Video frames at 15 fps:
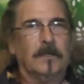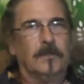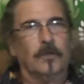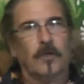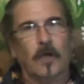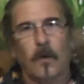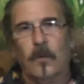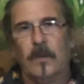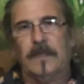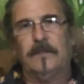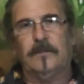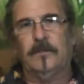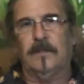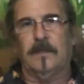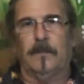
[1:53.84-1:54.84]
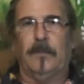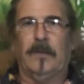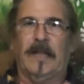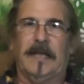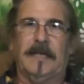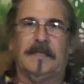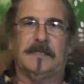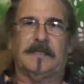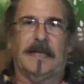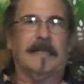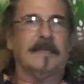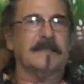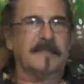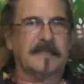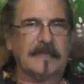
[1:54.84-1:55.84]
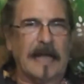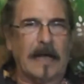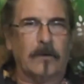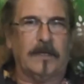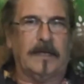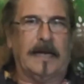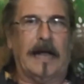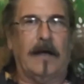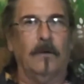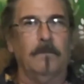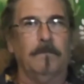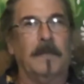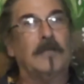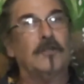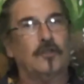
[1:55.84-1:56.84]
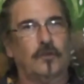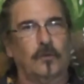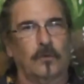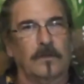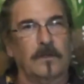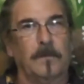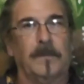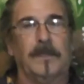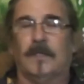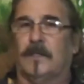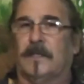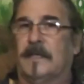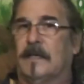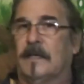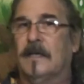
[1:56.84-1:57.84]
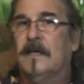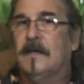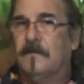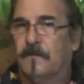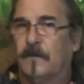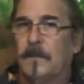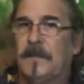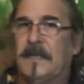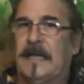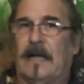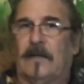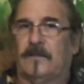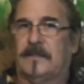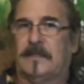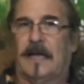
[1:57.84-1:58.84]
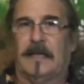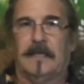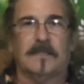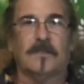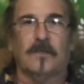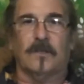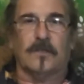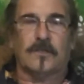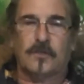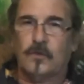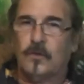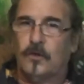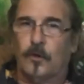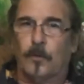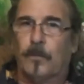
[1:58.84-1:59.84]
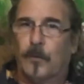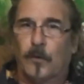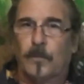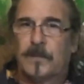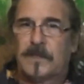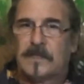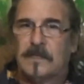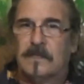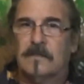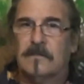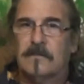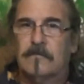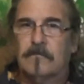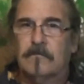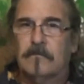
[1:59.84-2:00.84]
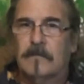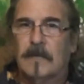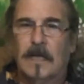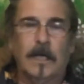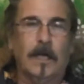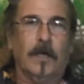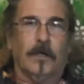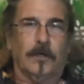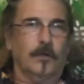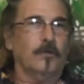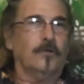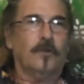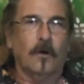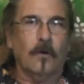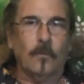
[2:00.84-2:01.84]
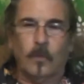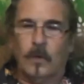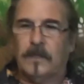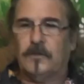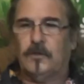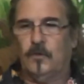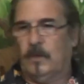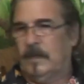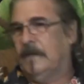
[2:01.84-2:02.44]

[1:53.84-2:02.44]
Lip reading: to go into the place and scout it out. Make sure the building from the outside is going to suit your purposes. You don't want to